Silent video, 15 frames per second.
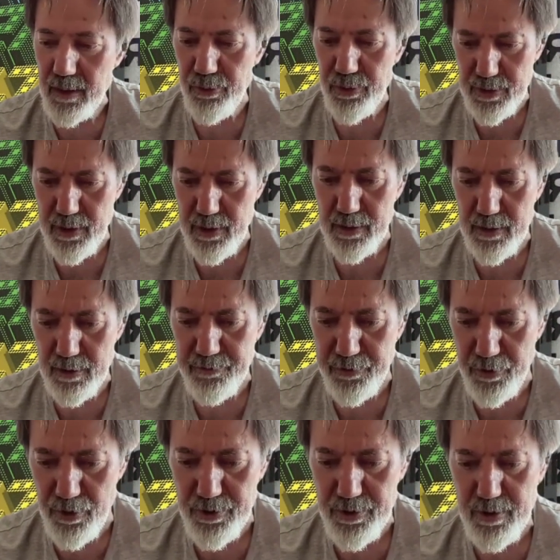That was like the
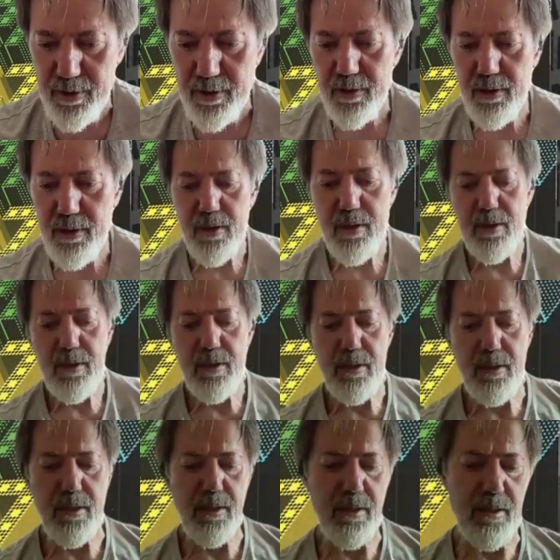first
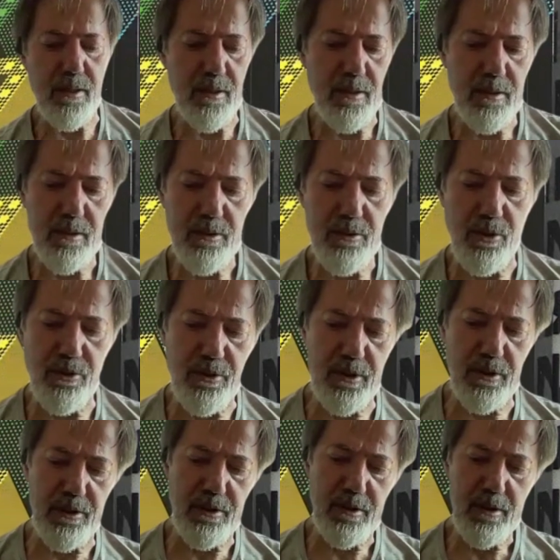
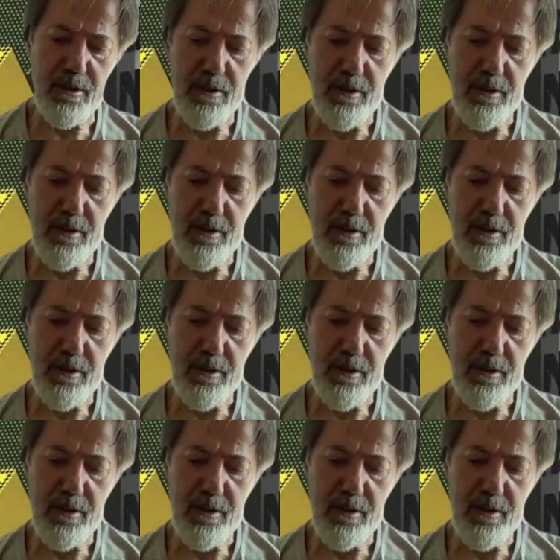Turkish